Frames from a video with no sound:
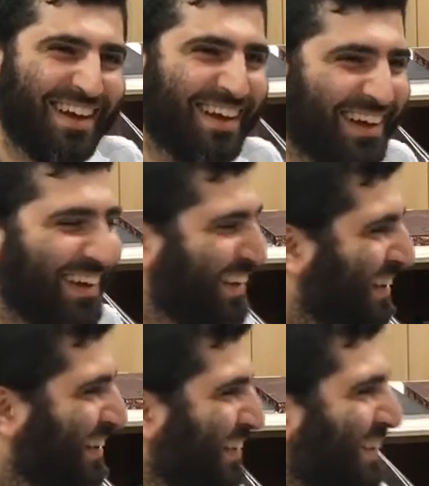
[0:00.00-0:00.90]
but
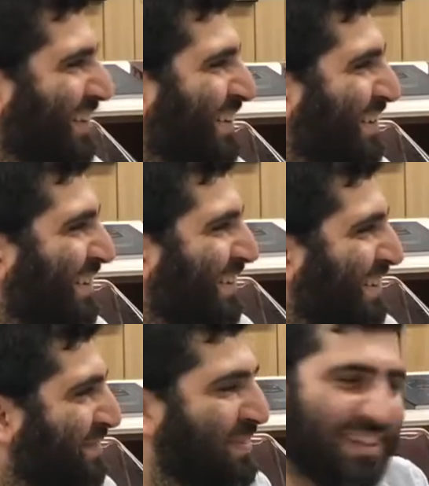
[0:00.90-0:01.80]

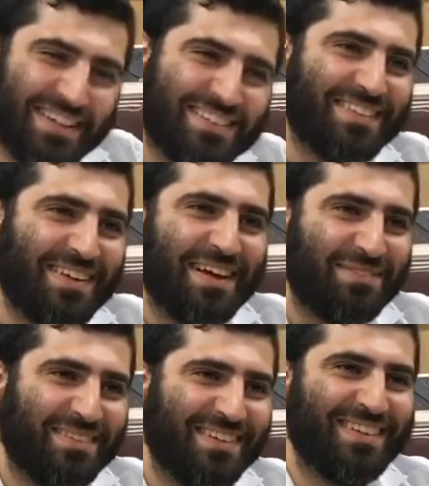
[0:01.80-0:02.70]
he could.
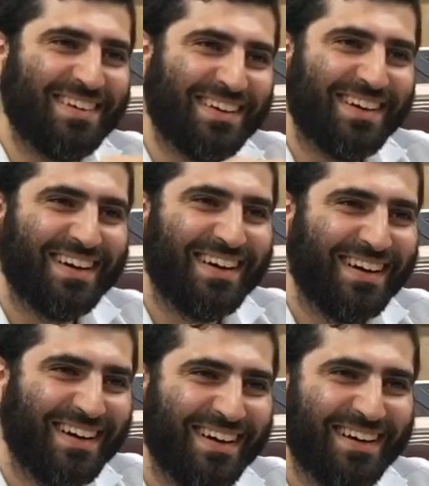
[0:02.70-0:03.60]
Yeah. But Kohen Gadol
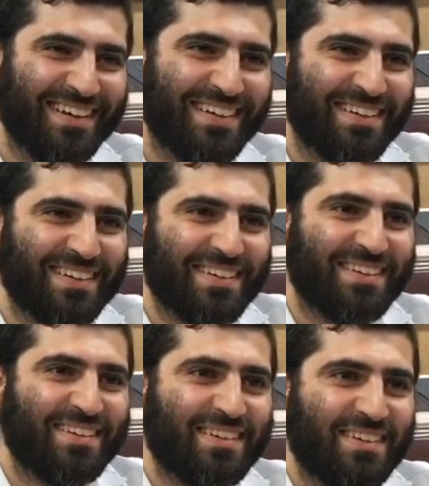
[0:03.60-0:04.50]
can only be.
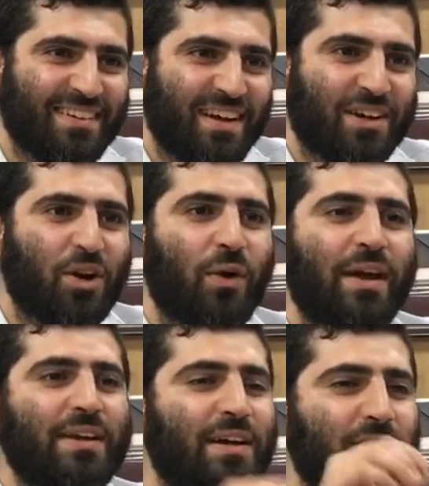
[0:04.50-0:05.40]
A
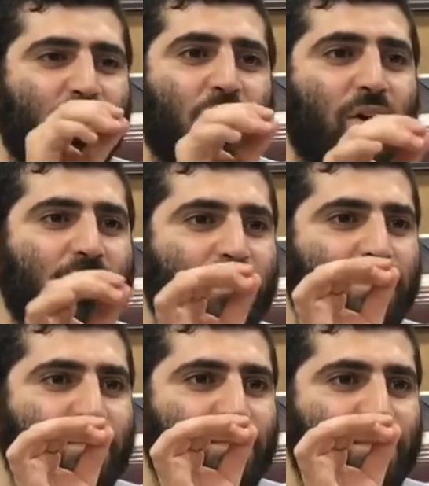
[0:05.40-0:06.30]
Kohen Gadol.
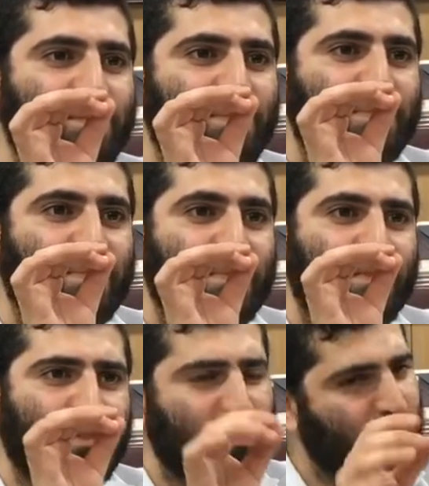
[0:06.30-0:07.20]
Parents are Kohens.
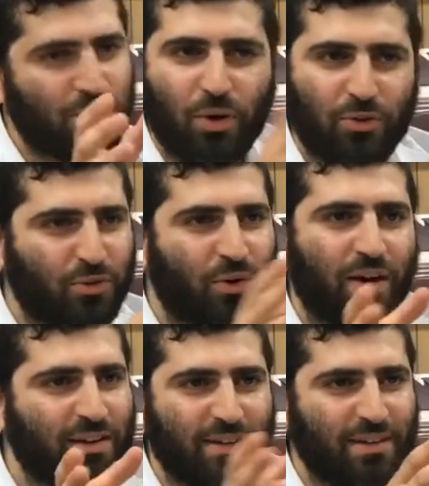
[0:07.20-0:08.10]
Both
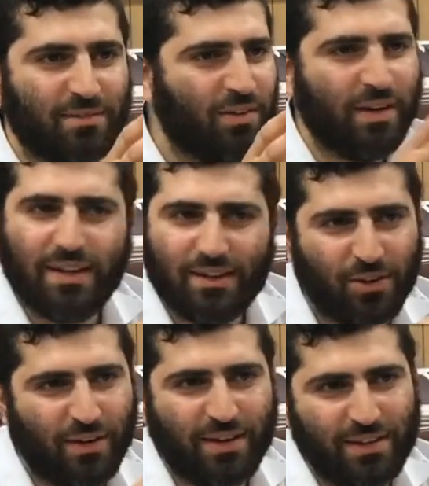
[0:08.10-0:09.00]
Kohanim. No, any
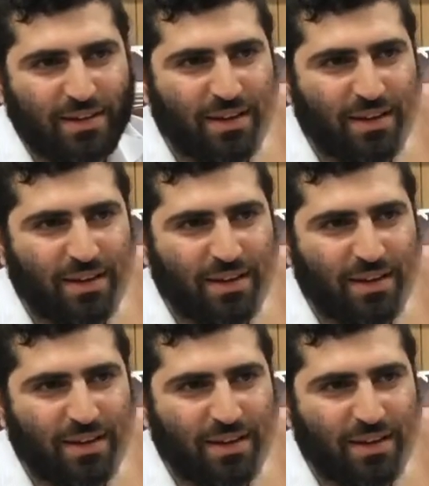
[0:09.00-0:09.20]
Kohen.